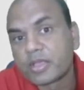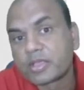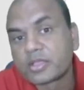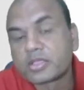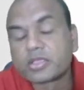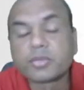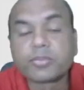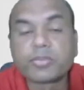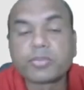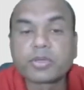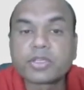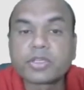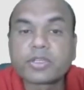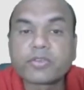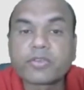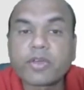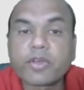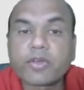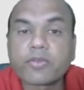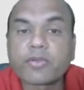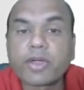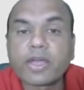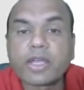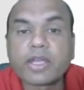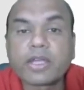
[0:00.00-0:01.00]
Suppose if I
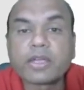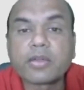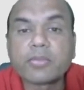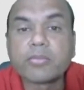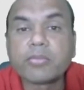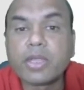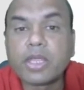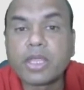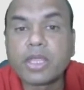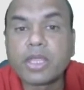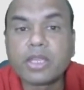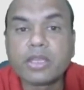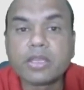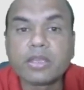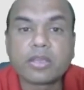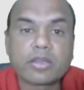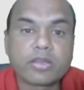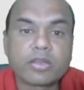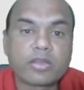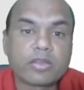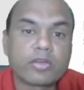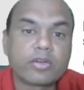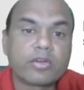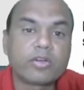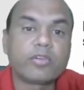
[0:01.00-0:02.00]
find the mean
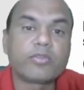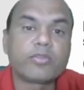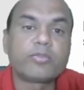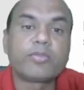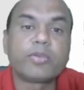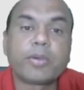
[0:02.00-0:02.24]
of